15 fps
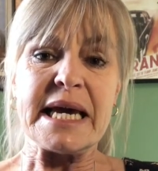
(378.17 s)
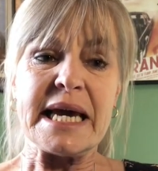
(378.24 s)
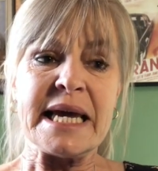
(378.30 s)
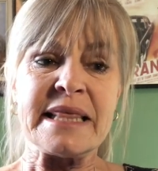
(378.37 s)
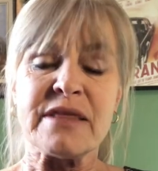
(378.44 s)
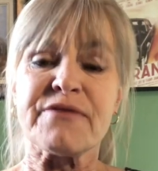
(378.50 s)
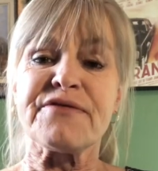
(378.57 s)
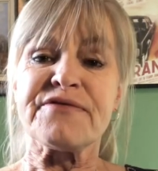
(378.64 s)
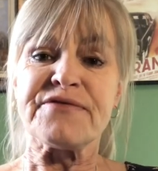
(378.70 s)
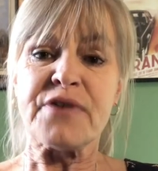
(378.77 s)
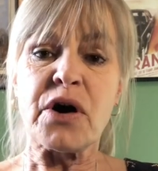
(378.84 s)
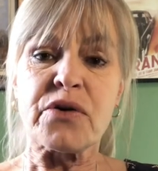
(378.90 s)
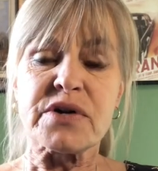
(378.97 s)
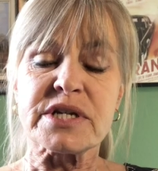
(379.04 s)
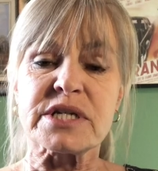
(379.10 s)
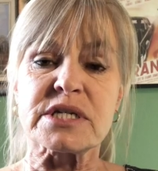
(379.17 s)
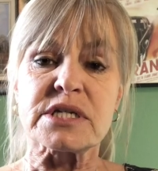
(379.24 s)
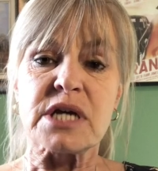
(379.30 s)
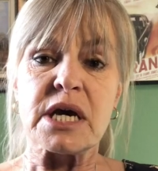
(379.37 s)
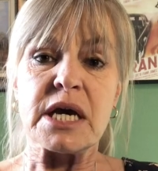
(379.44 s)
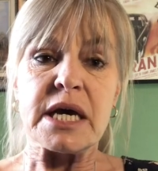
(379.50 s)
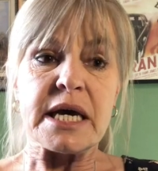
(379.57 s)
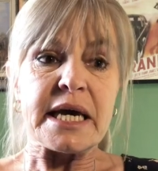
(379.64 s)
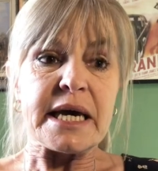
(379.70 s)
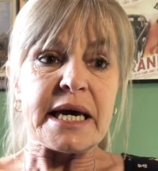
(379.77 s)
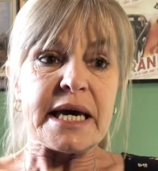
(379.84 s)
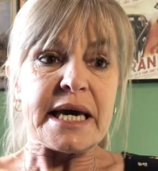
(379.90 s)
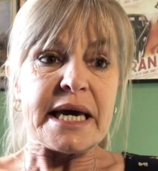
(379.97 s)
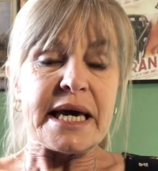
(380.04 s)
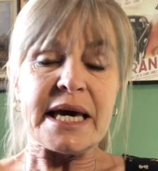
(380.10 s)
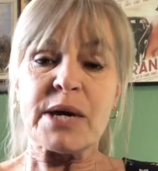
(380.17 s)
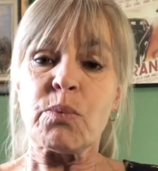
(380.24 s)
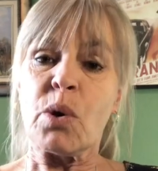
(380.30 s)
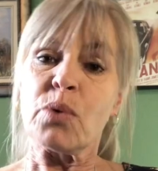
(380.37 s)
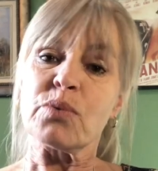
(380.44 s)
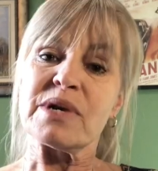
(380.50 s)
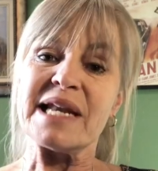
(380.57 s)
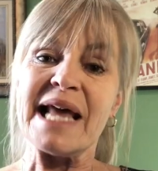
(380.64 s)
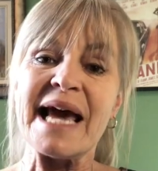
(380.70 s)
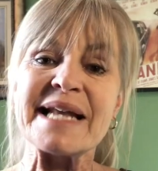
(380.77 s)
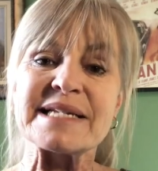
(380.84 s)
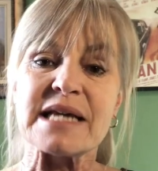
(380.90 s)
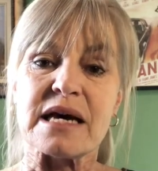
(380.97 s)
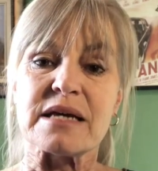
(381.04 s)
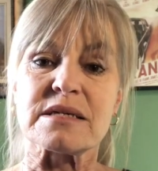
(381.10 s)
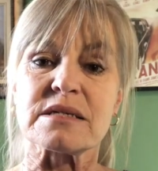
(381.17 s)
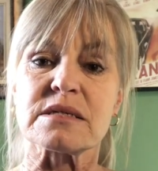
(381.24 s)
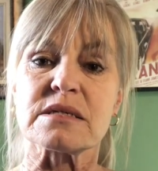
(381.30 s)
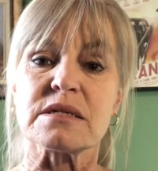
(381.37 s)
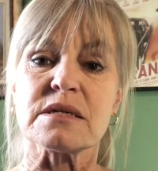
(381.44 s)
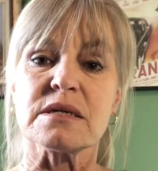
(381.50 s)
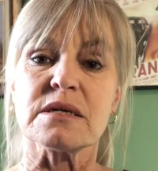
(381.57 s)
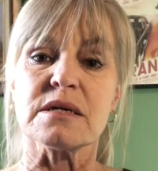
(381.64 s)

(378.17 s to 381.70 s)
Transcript: in the forest, he won't let us.